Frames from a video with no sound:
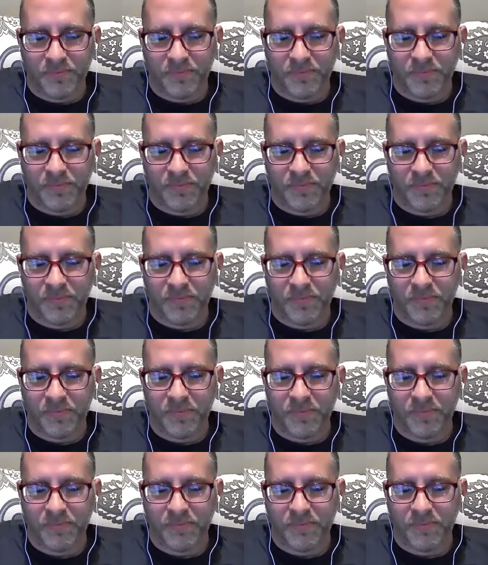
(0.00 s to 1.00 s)

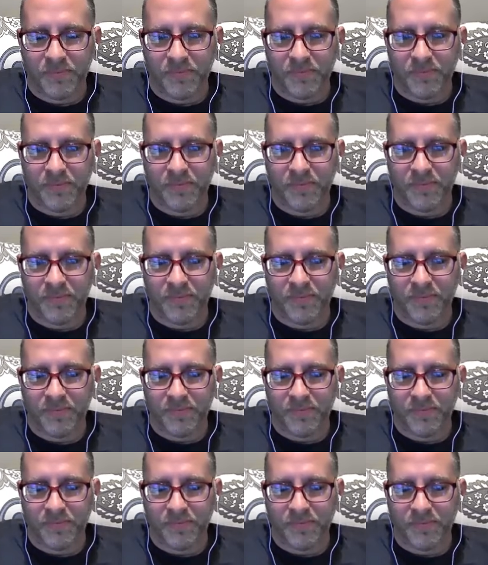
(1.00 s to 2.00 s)

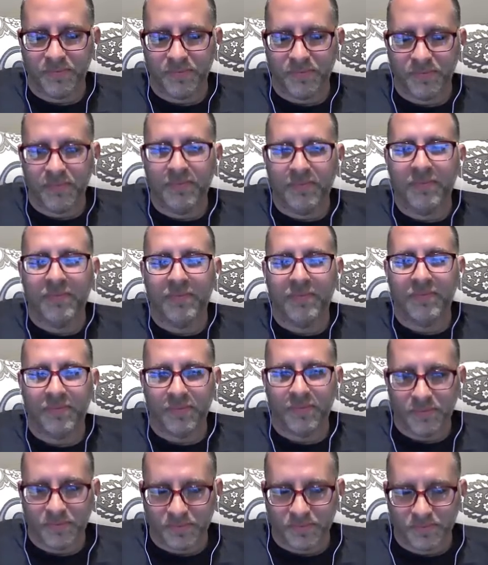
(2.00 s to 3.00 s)

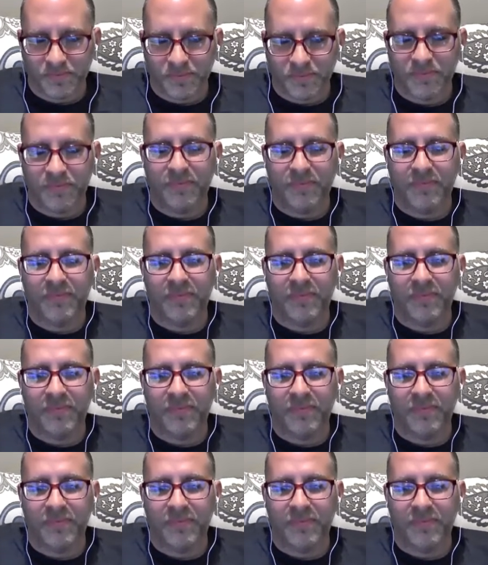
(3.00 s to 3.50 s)
This person isn't speaking.